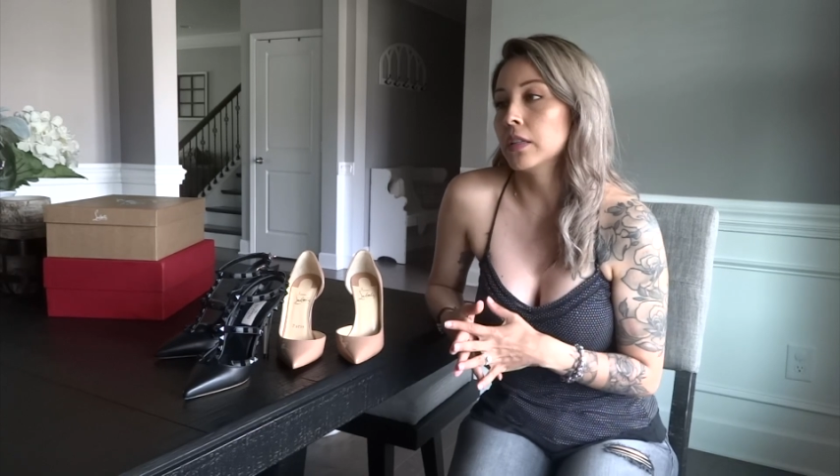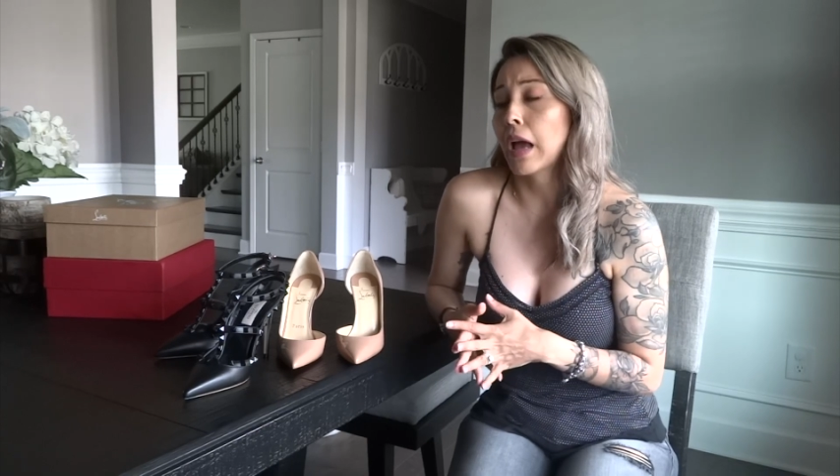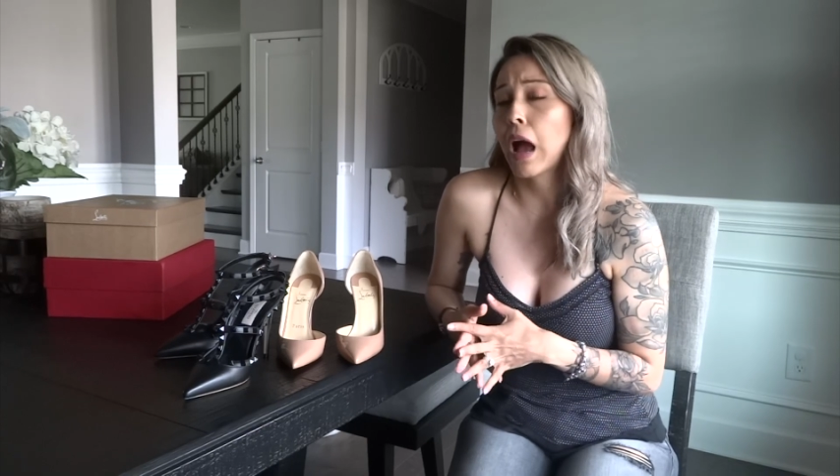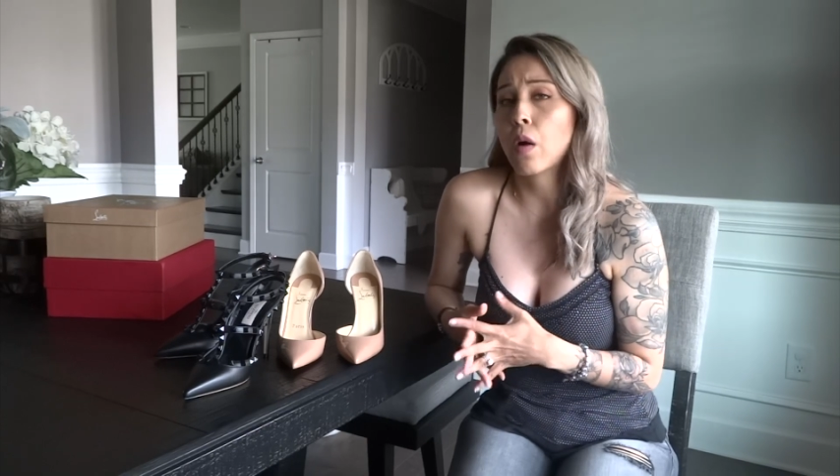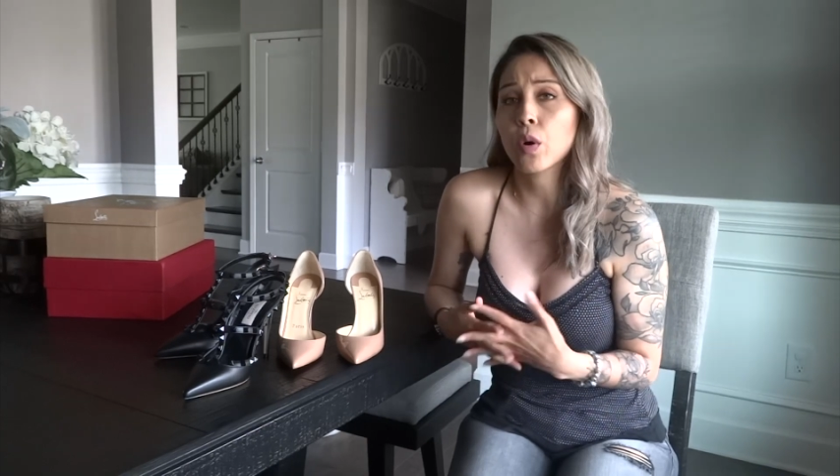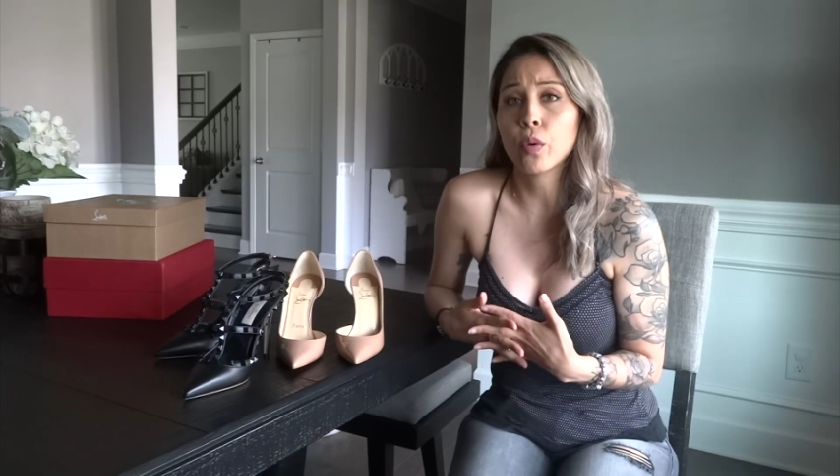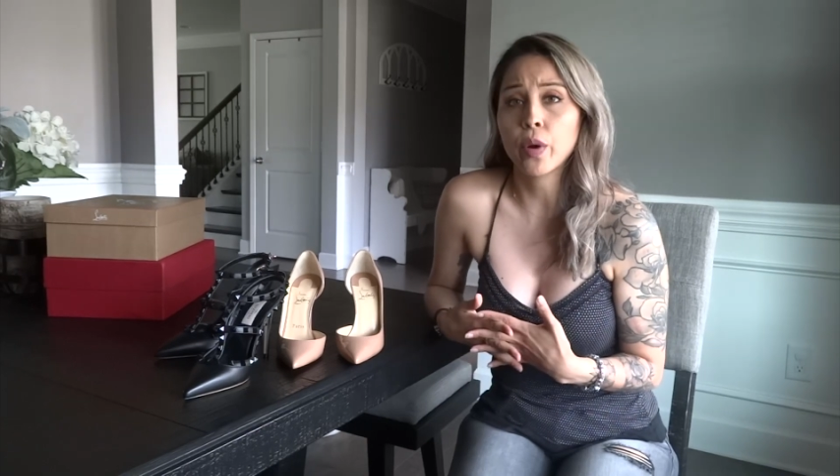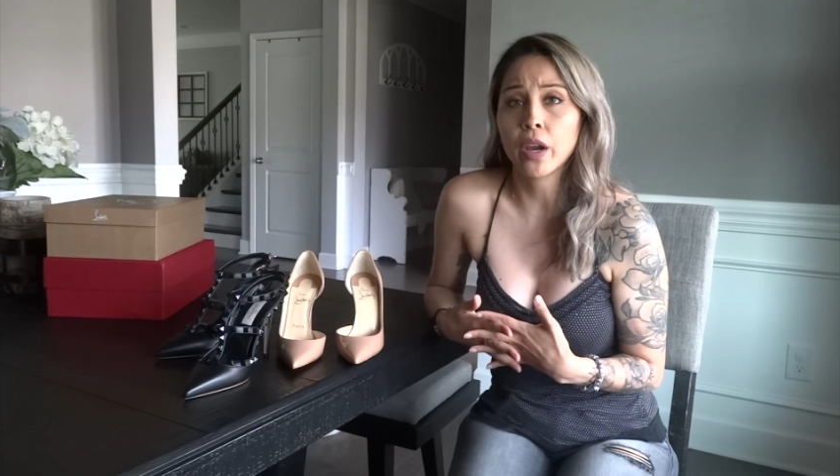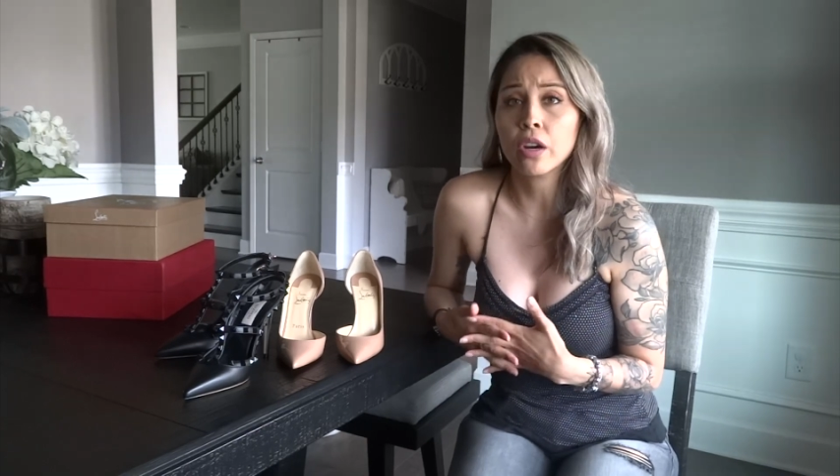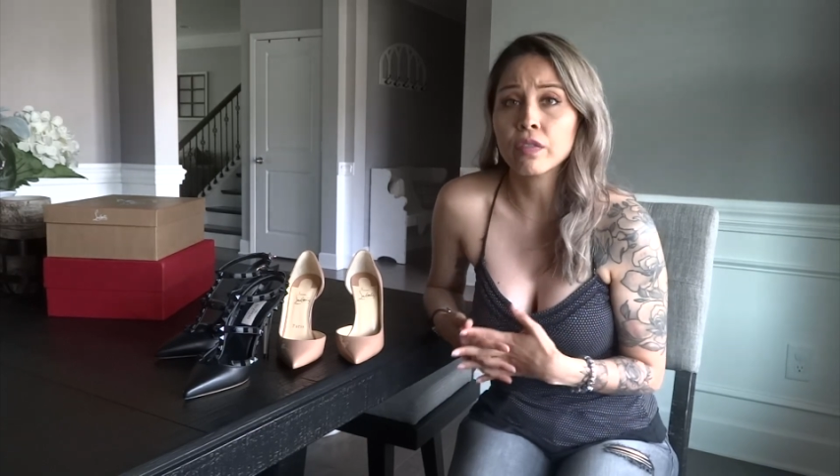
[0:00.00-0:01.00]
an hour
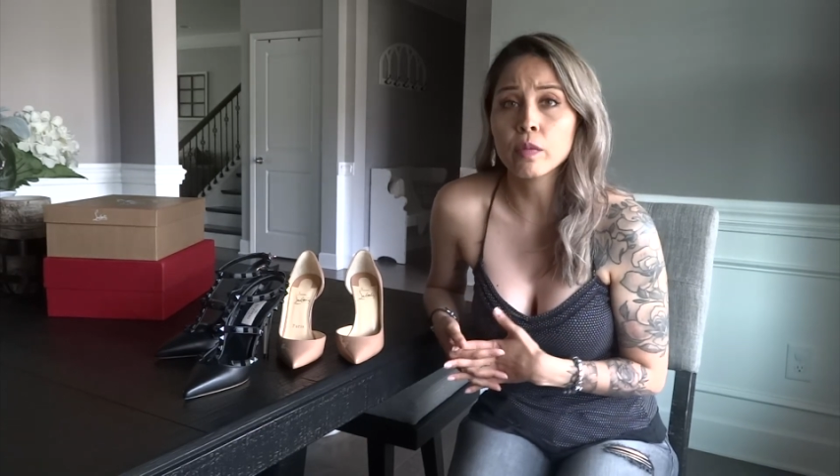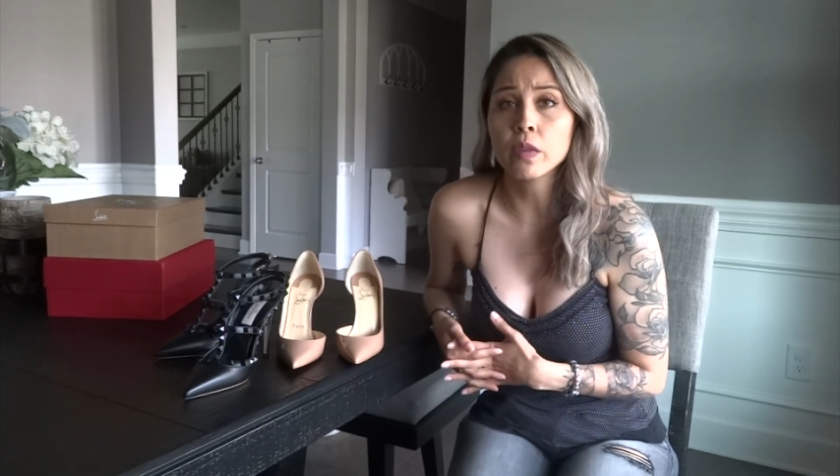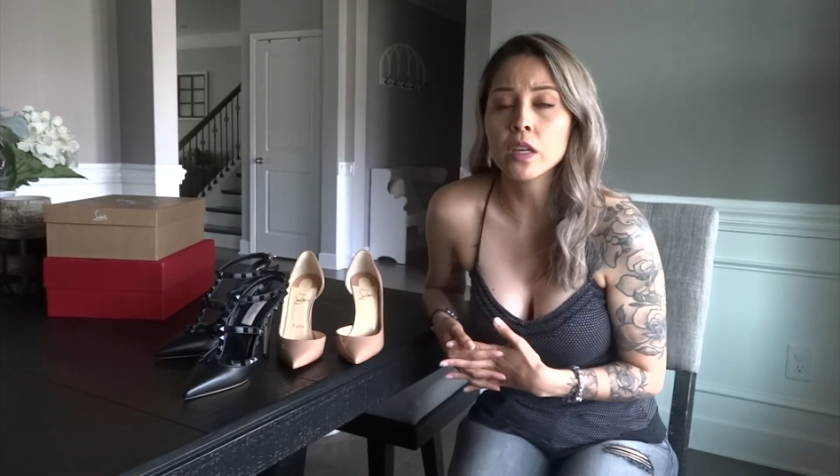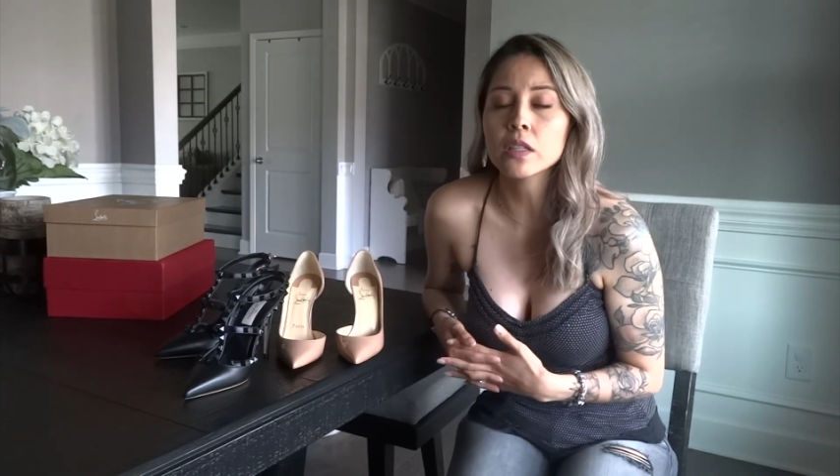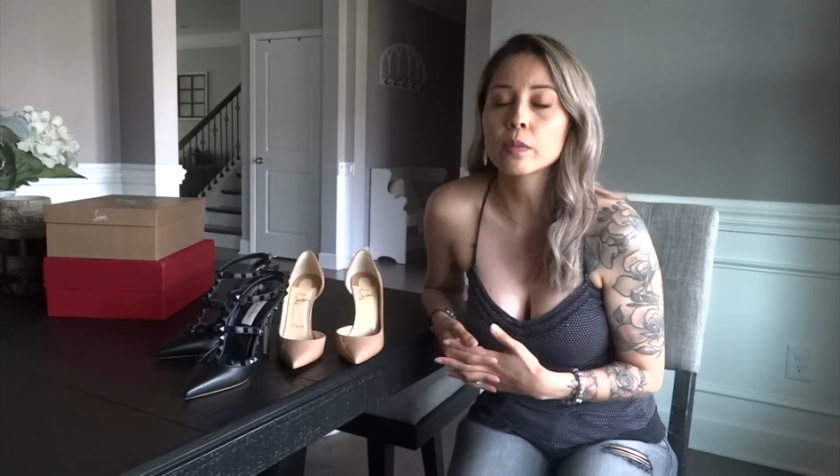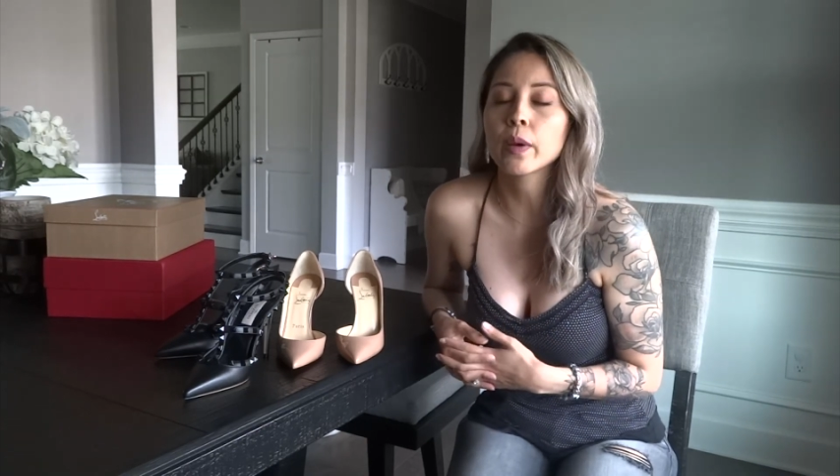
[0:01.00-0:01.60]
wear from these,